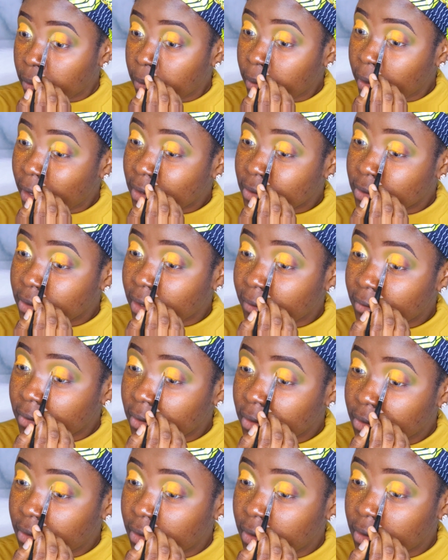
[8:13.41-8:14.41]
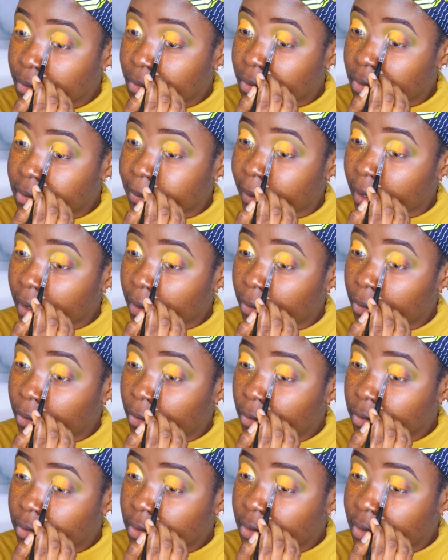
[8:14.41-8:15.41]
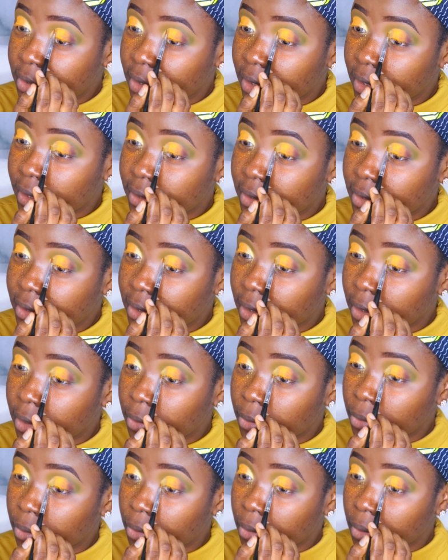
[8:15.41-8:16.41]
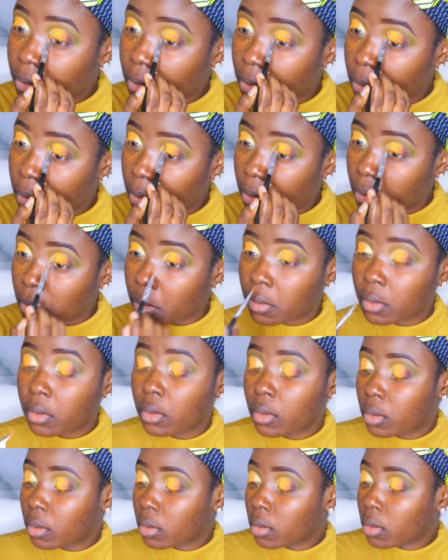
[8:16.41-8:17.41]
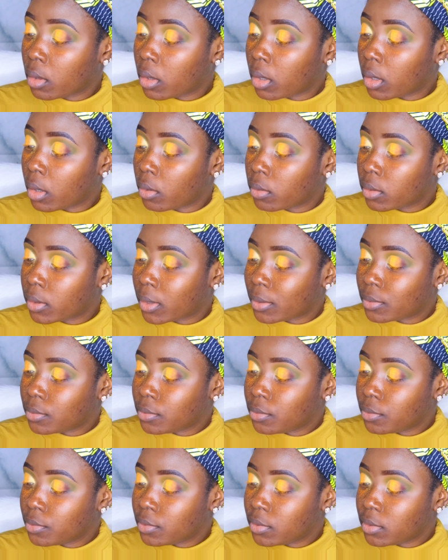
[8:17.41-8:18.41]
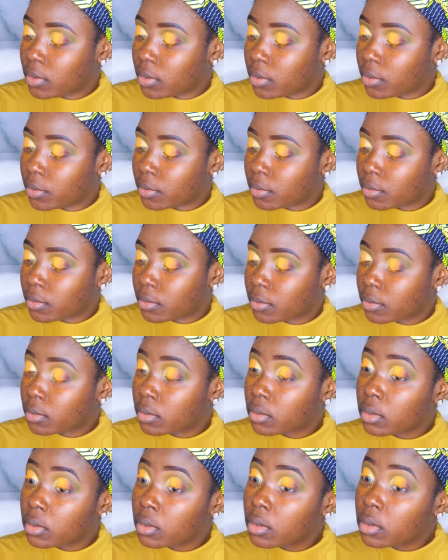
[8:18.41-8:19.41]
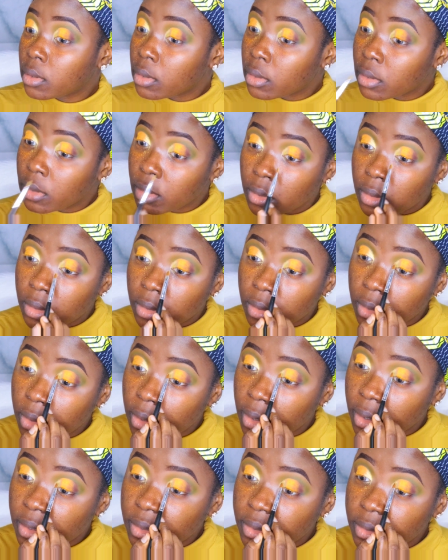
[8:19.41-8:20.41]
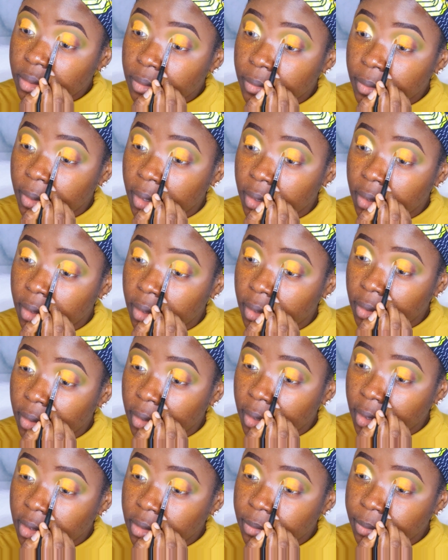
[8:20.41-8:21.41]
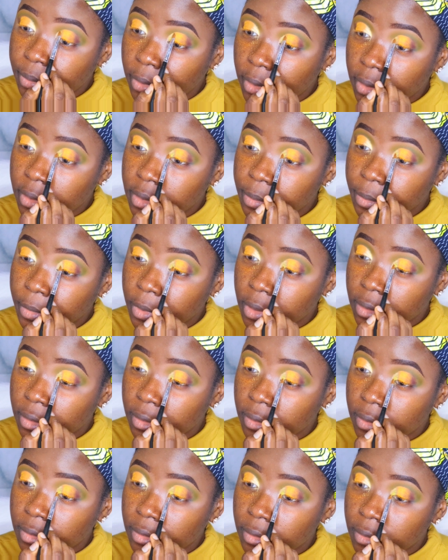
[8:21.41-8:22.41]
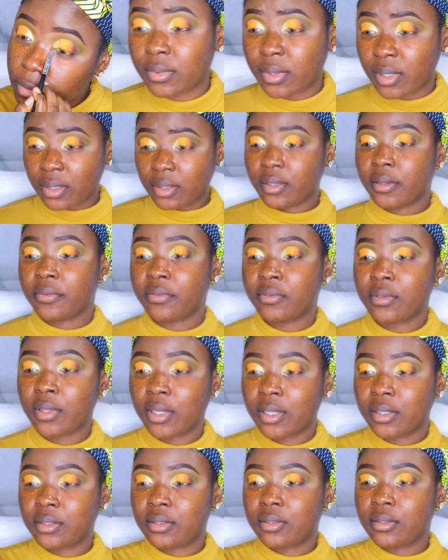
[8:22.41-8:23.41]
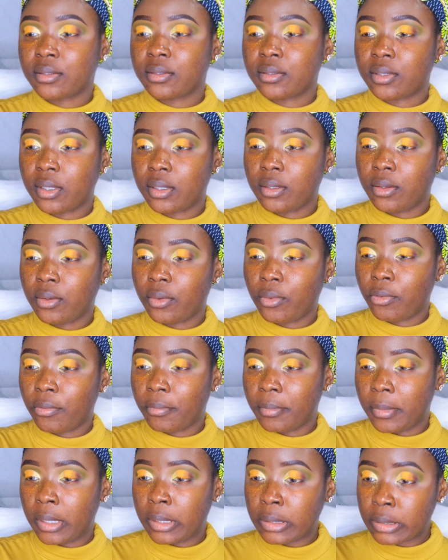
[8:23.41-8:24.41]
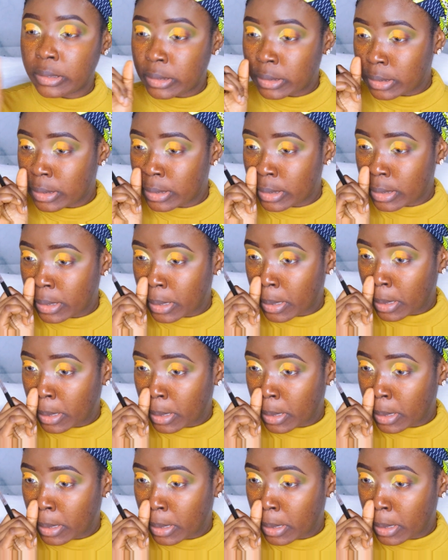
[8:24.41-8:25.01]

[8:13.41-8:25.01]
Maybe I should have just gone in with my gold jowo. I wanted to do neon. Now see where neon has brought me. Like, I feel like this thing is like a whole mess.